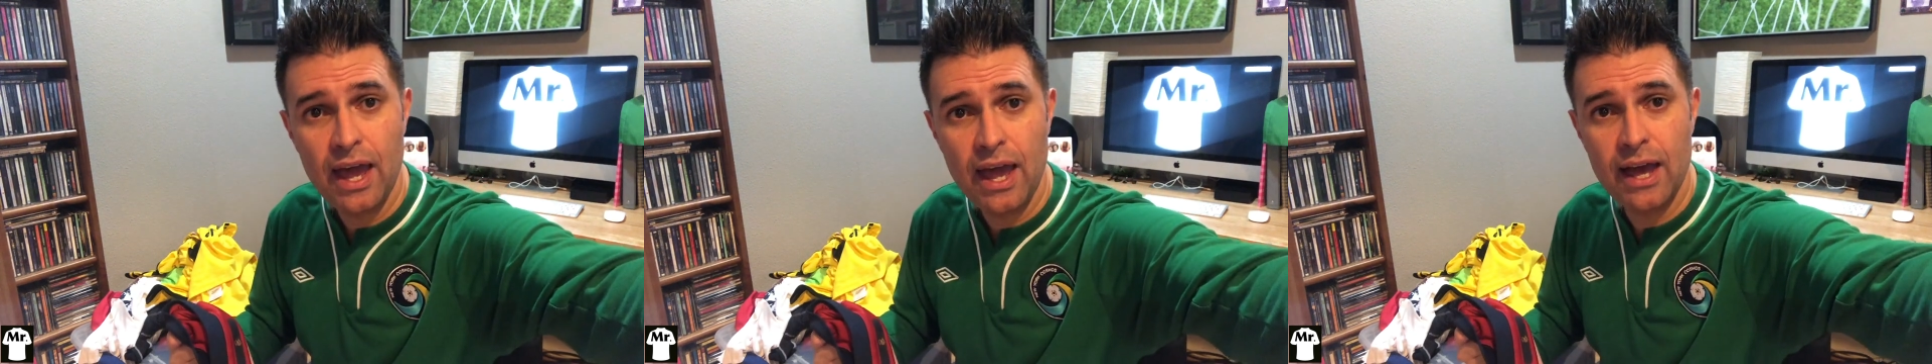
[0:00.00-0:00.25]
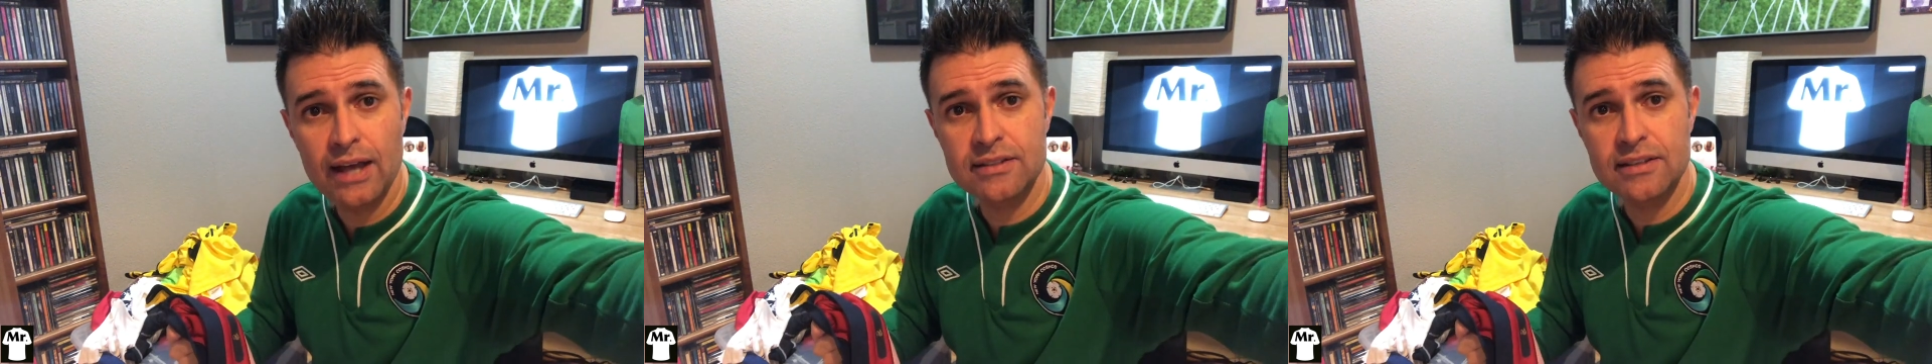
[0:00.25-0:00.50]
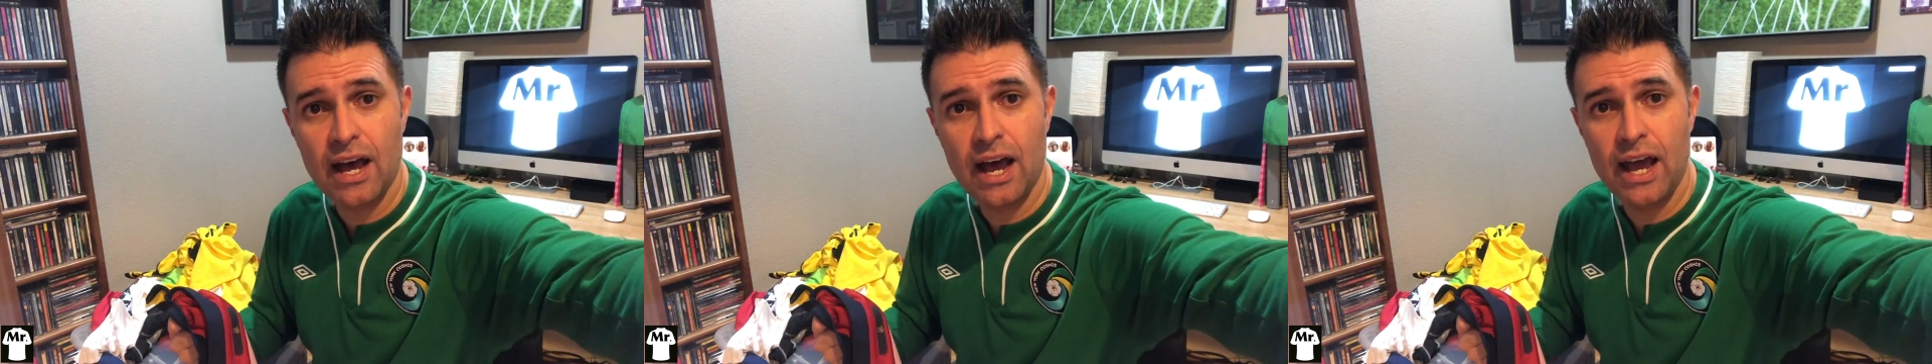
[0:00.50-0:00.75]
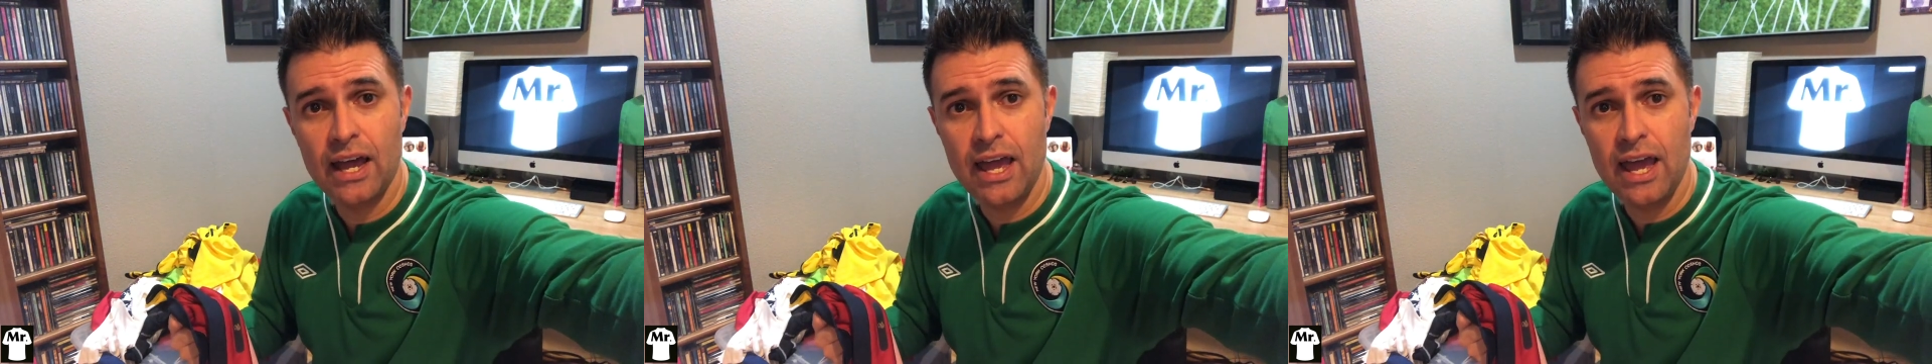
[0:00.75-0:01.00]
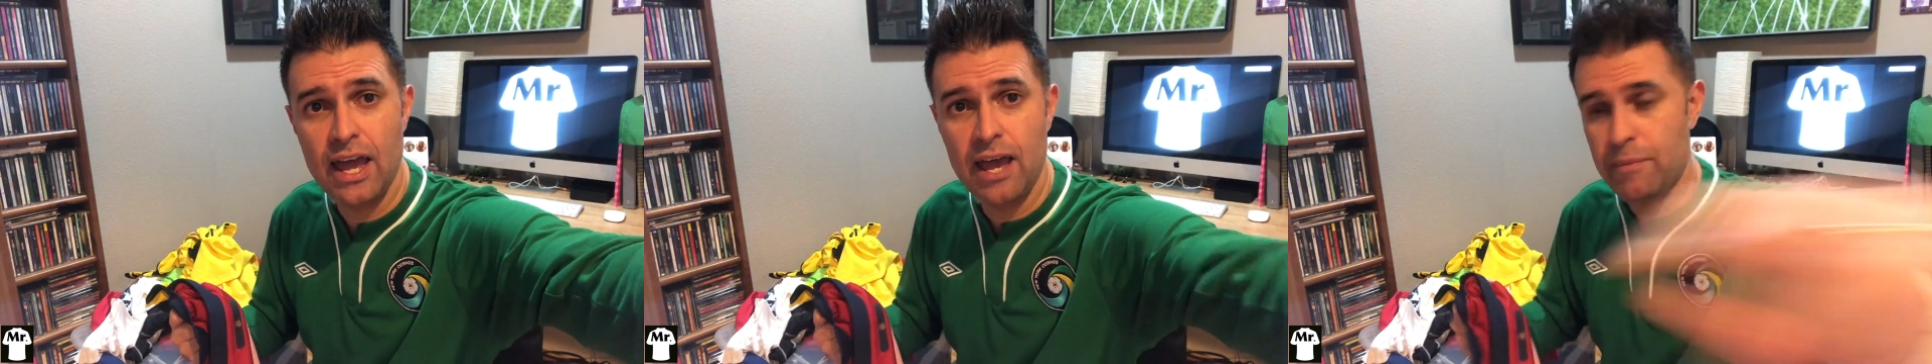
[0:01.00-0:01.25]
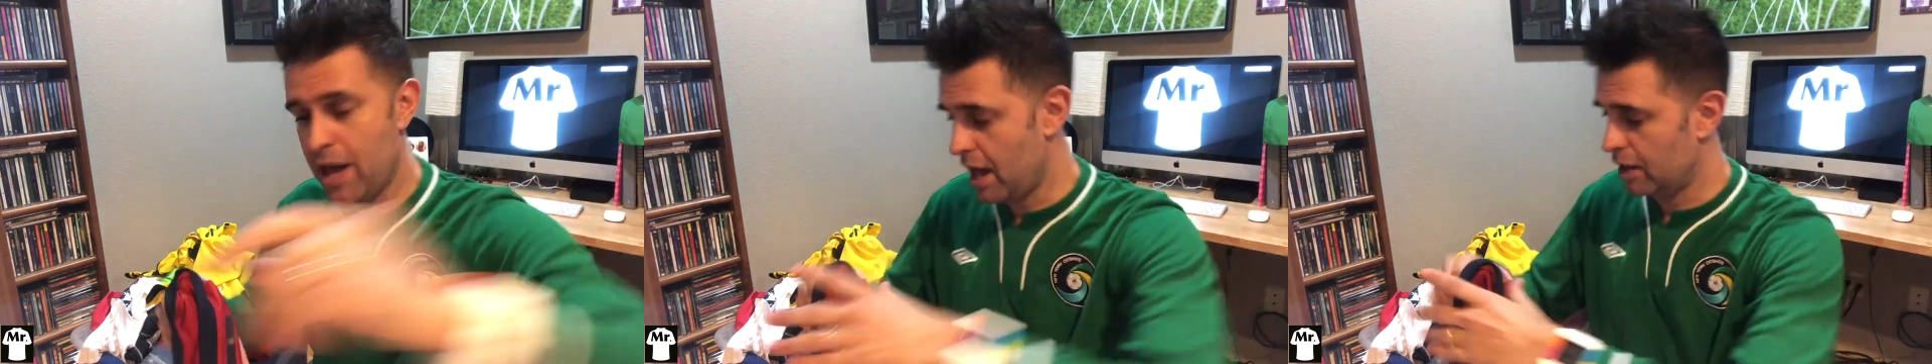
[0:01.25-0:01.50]
as I
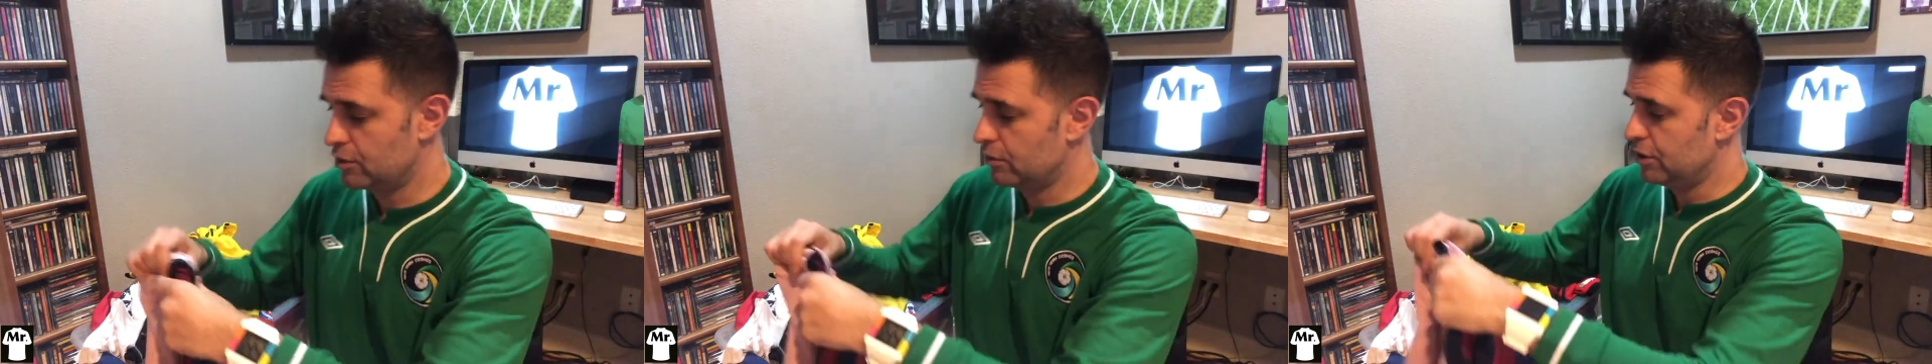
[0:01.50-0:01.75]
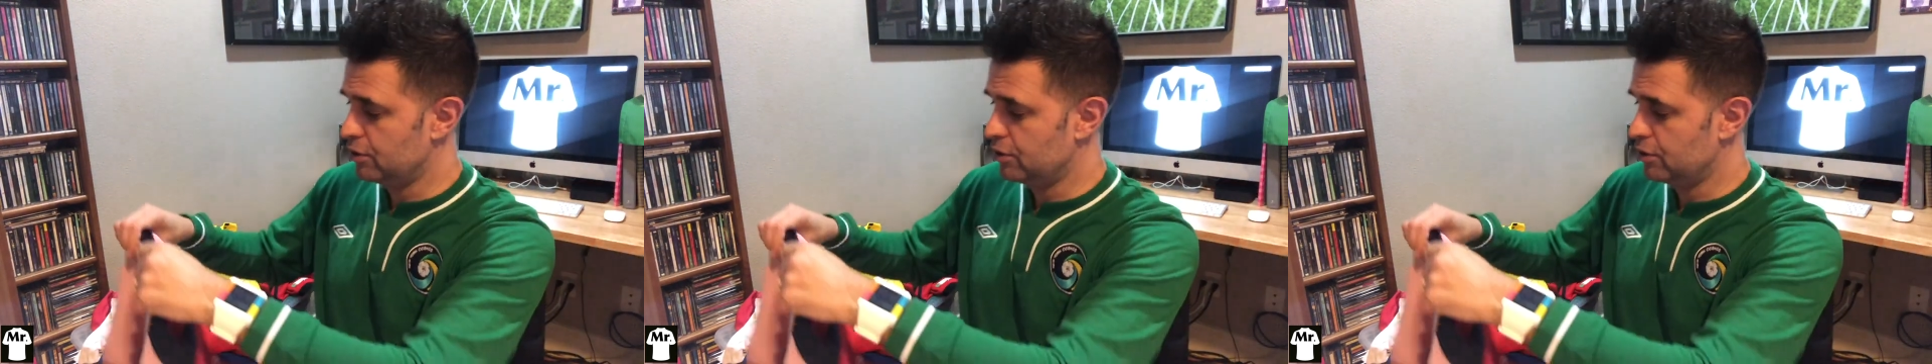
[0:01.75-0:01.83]
am actually